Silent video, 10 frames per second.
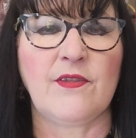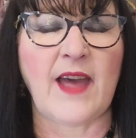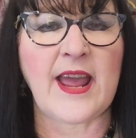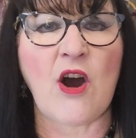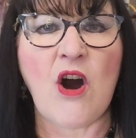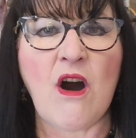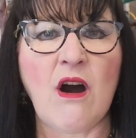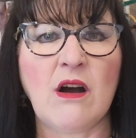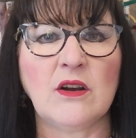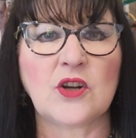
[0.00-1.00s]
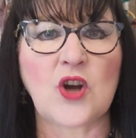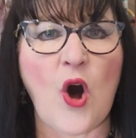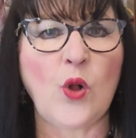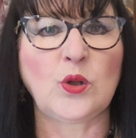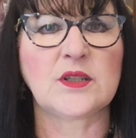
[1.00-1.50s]
They are
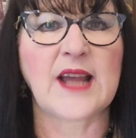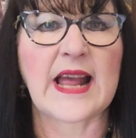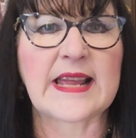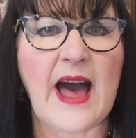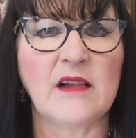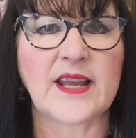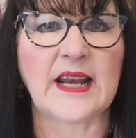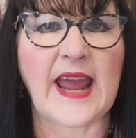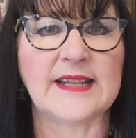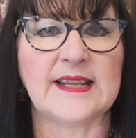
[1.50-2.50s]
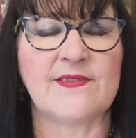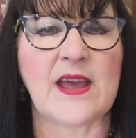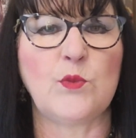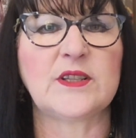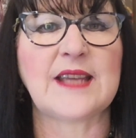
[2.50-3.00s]
cold, calculating.
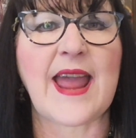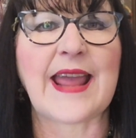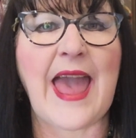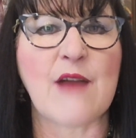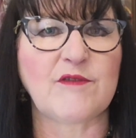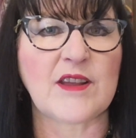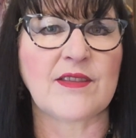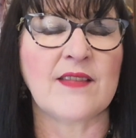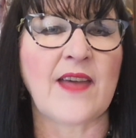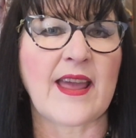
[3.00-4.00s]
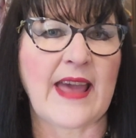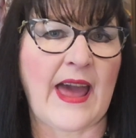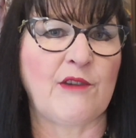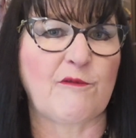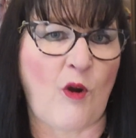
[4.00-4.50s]
They will take everything they
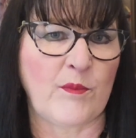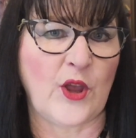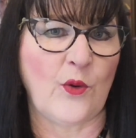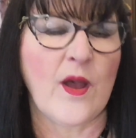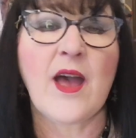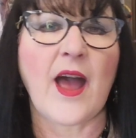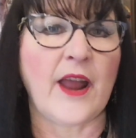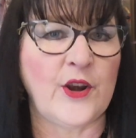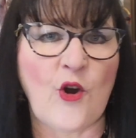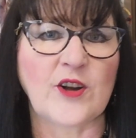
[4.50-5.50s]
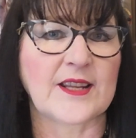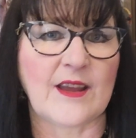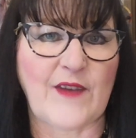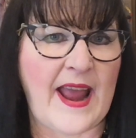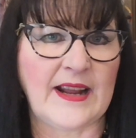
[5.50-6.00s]
can from you and not
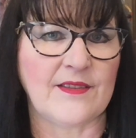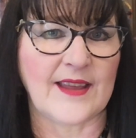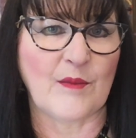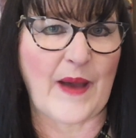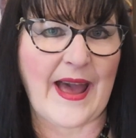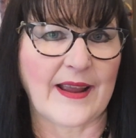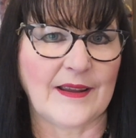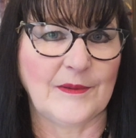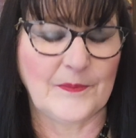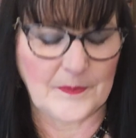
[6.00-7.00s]
give anything back.